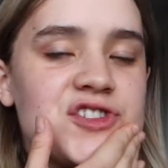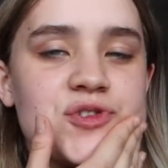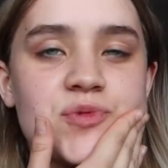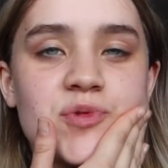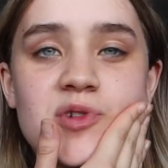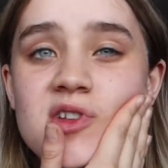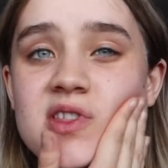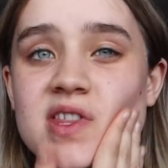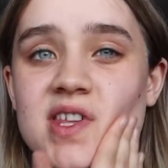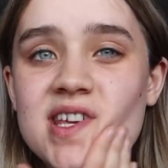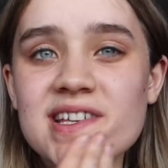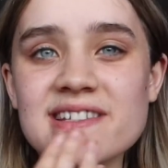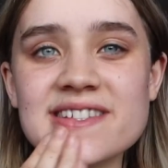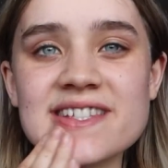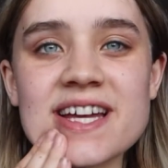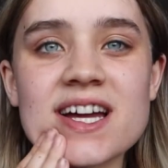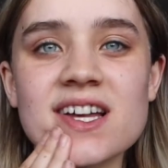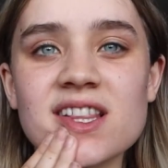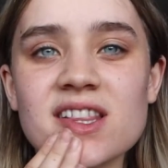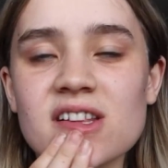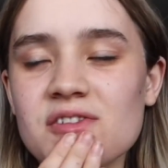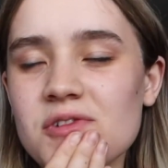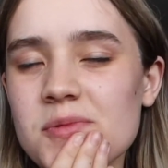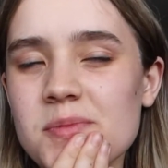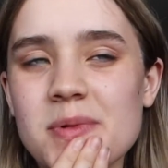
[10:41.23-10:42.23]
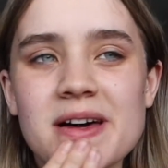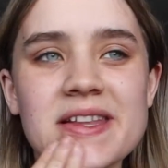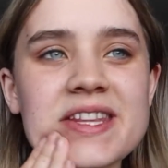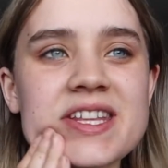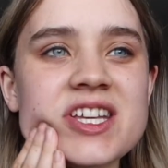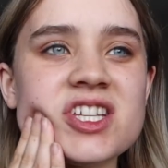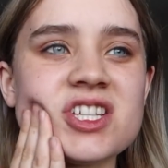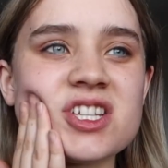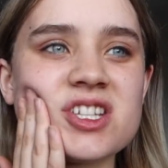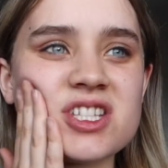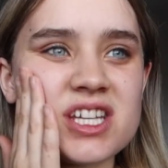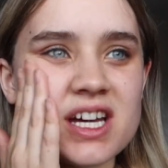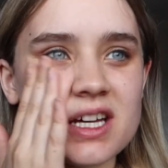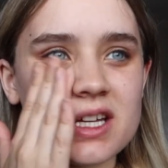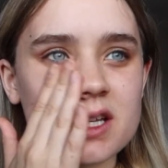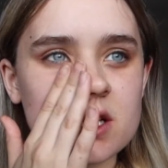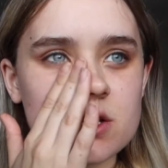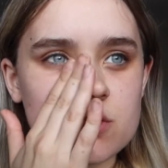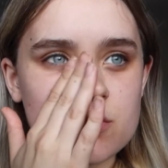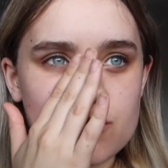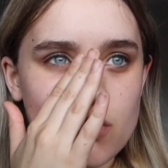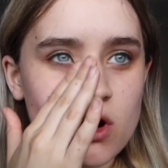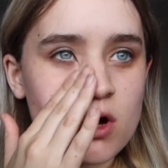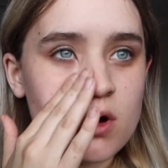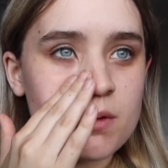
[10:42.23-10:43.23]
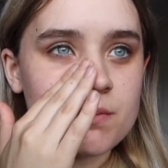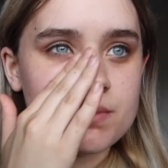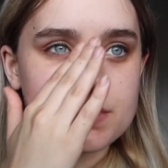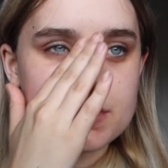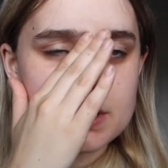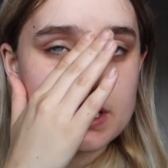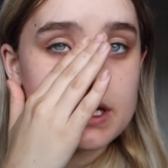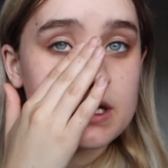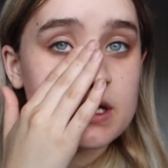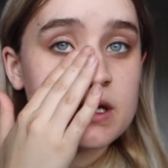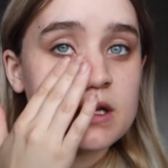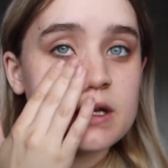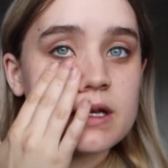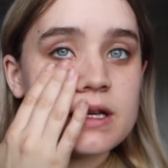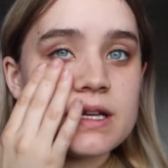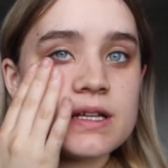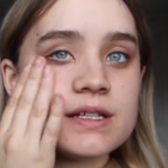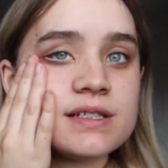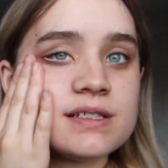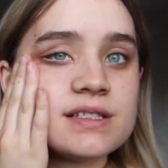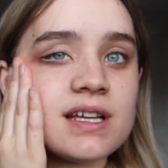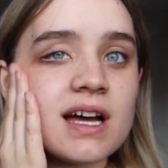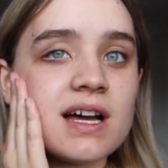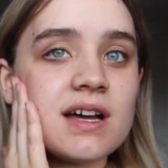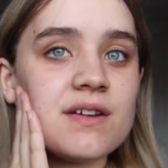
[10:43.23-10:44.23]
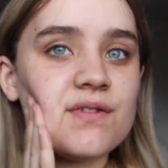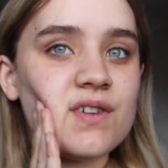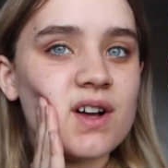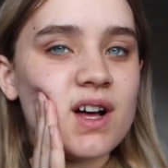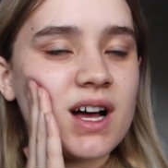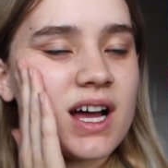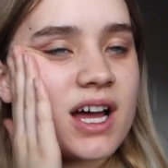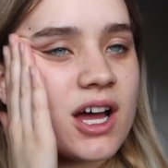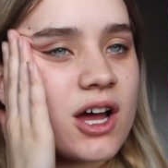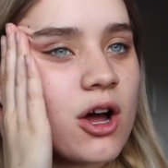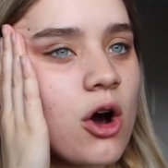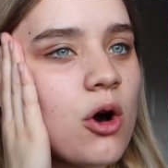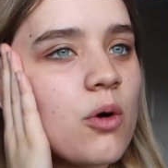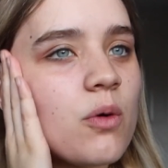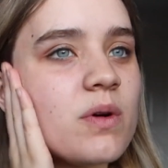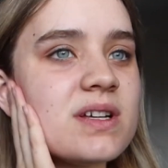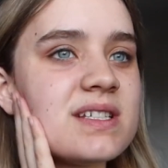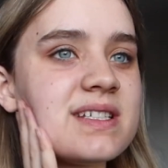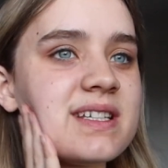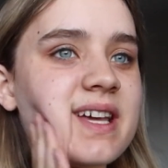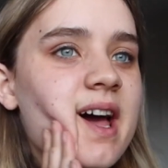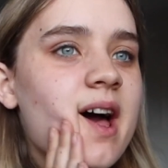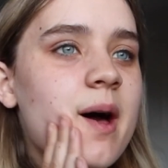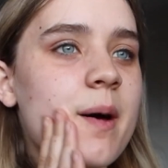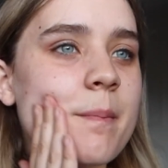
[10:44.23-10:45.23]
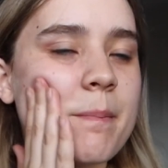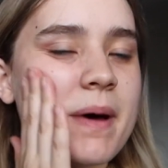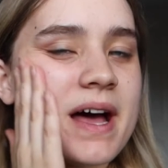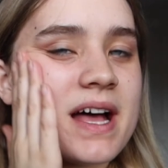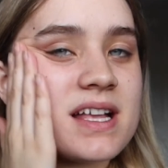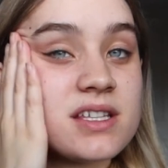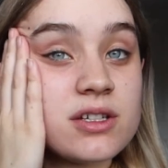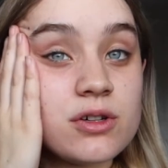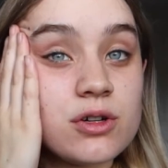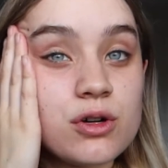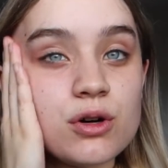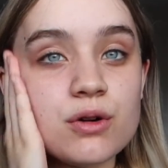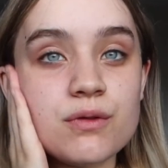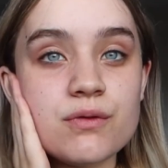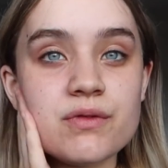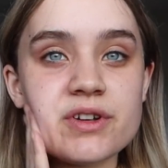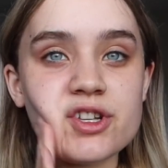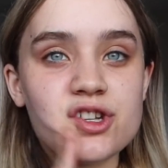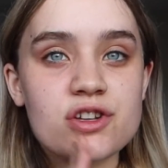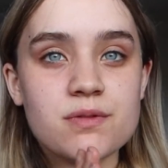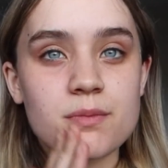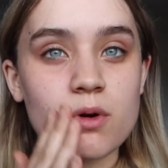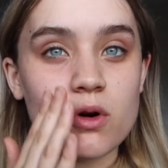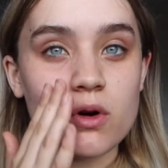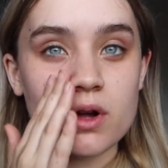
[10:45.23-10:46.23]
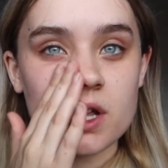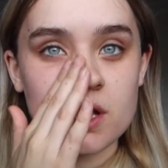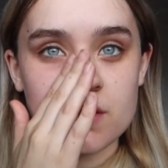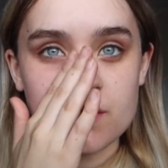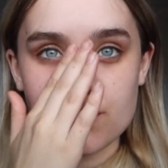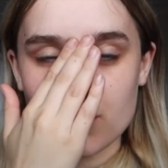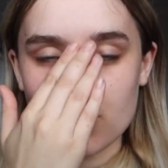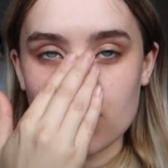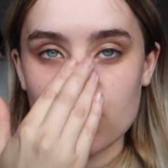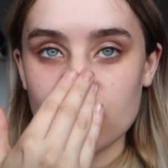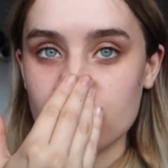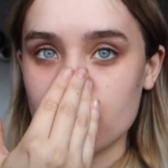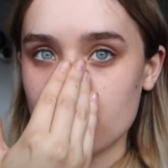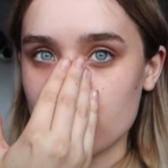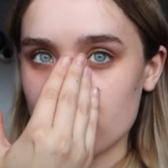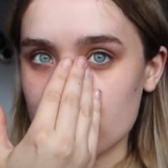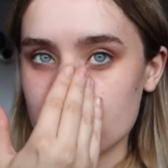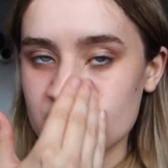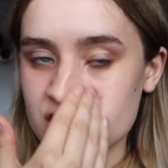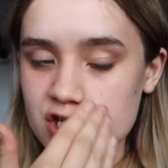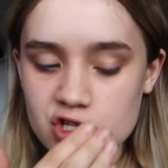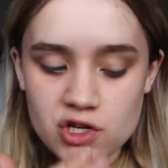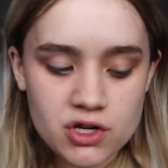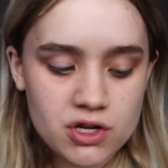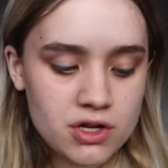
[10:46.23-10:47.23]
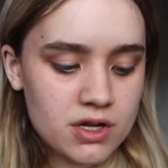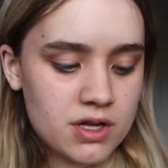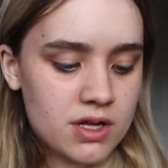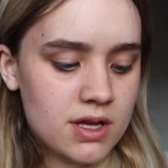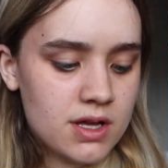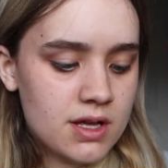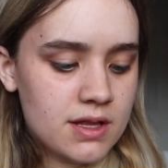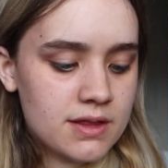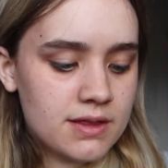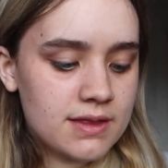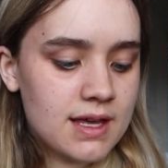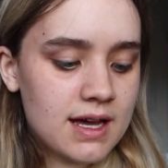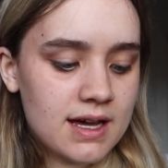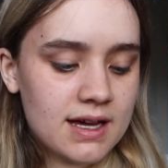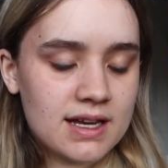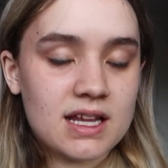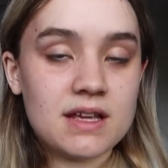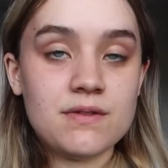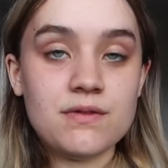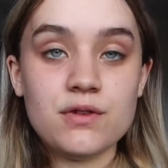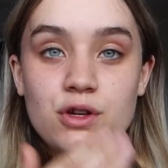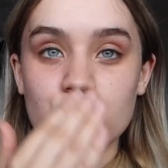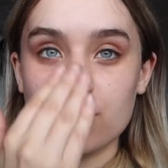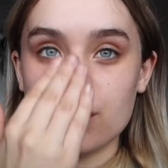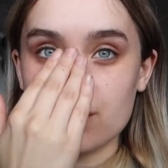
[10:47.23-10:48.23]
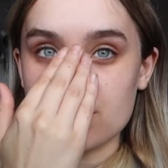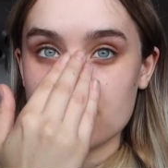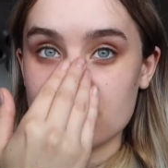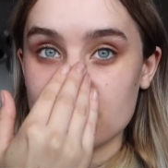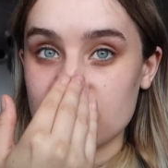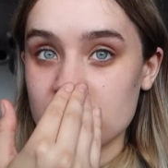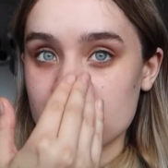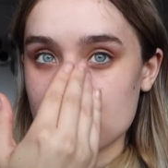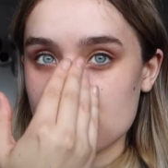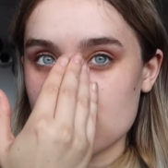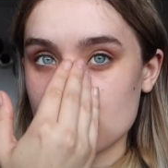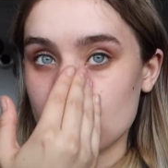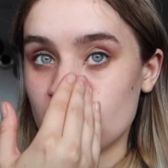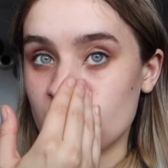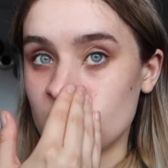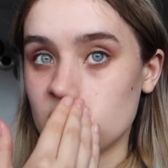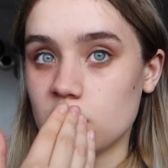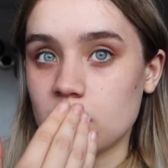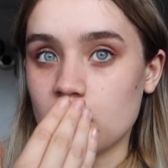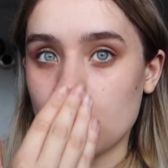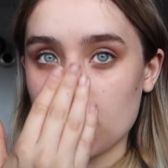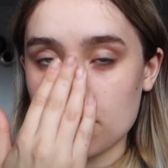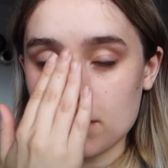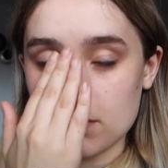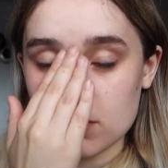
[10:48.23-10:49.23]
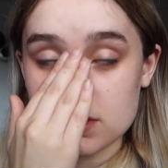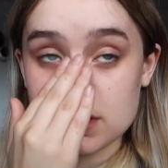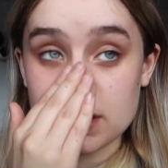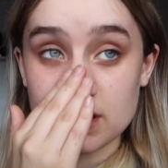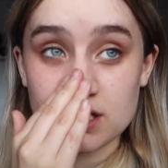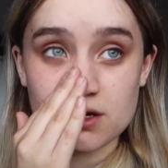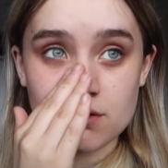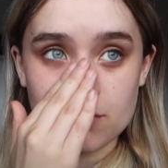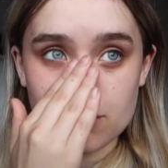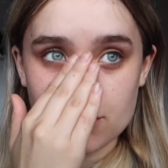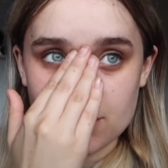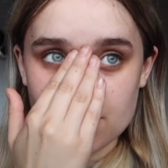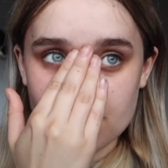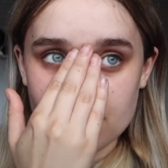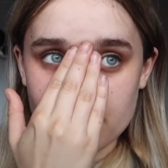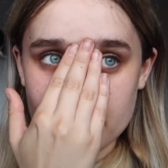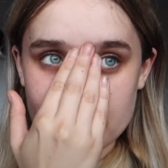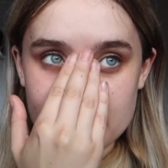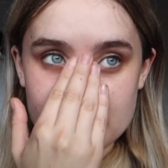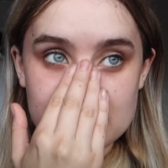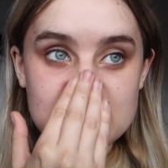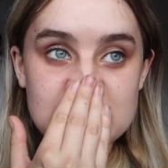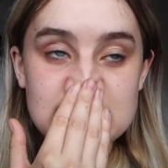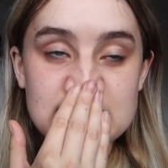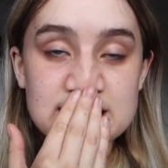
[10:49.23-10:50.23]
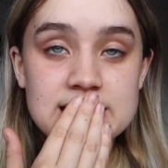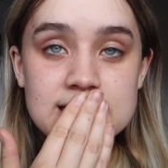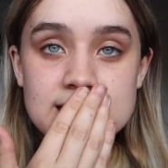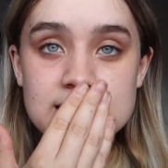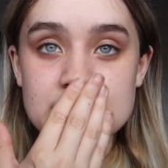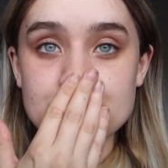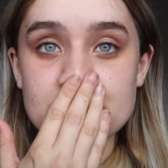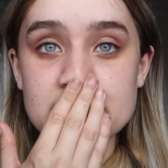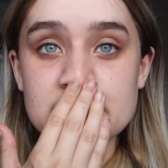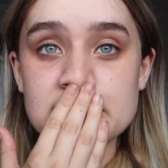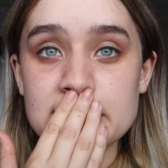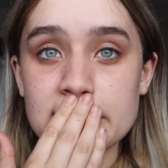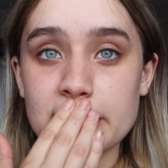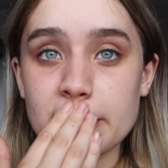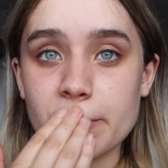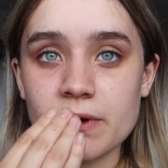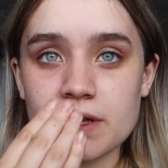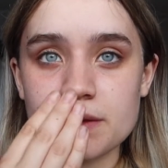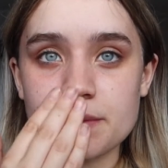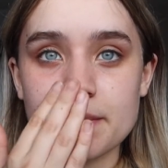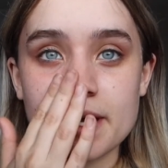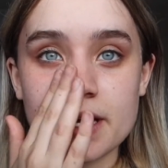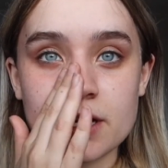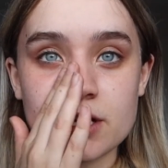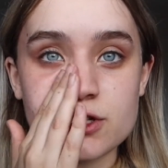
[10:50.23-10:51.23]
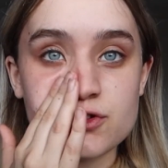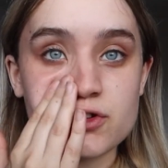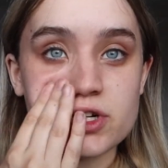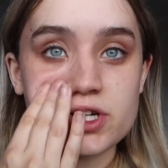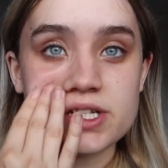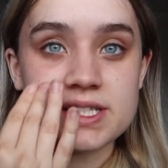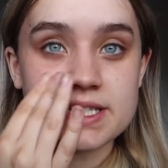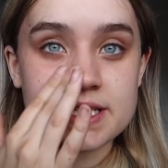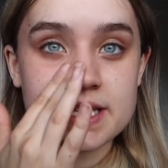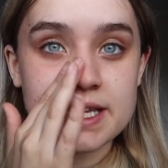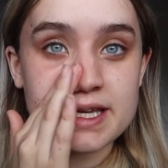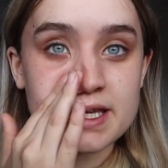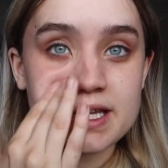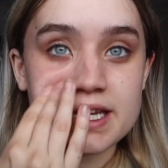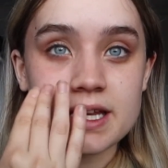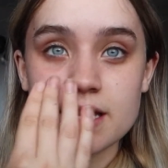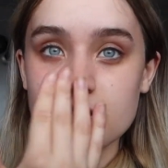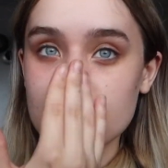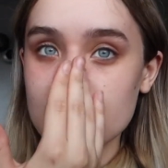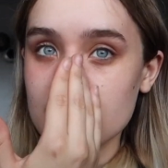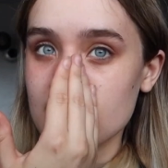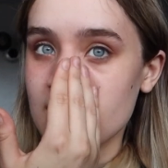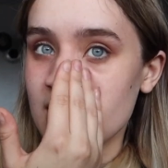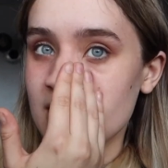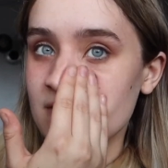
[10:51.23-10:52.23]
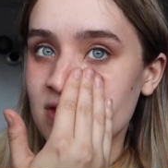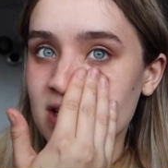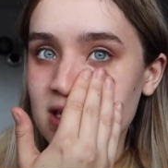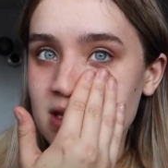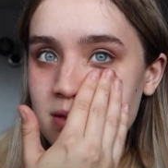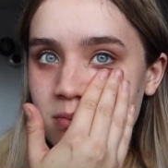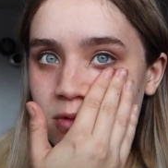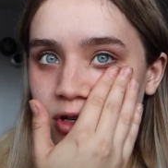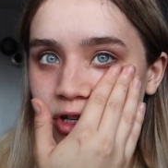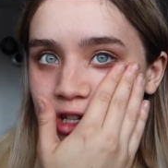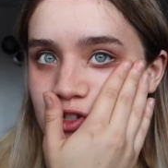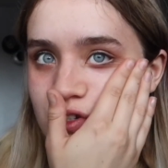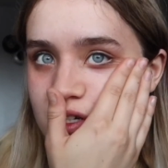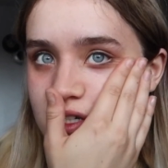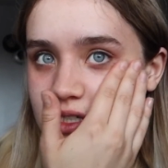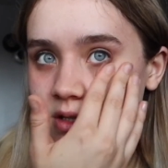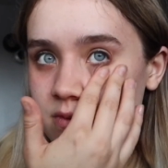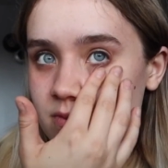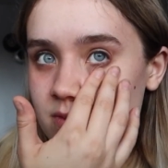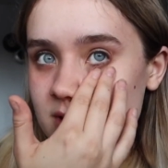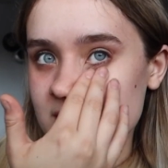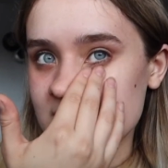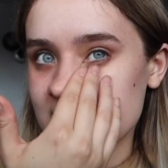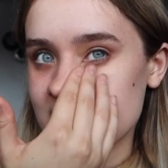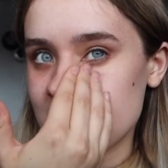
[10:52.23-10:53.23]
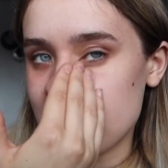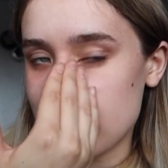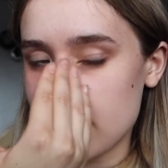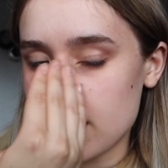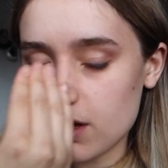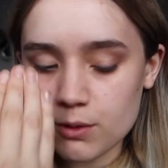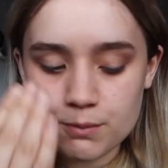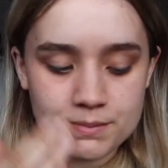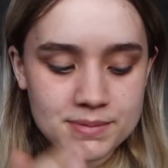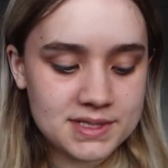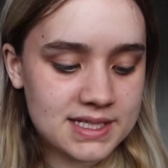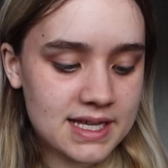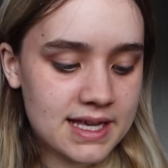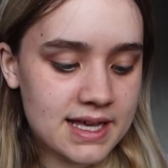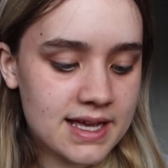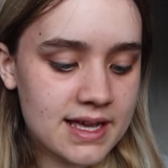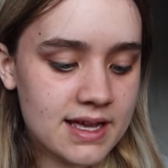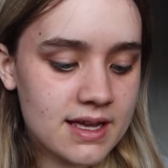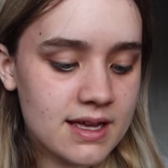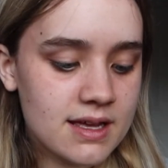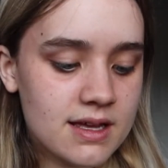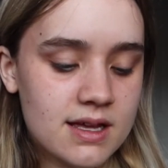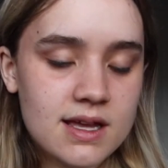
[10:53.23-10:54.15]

One of the things that I love about these tanning drops is that I feel like I always get a better coverage, a more even coverage than if you use an actual normal tanner on your face, because especially with my dry skin, I feel like the moisturiser really helps it.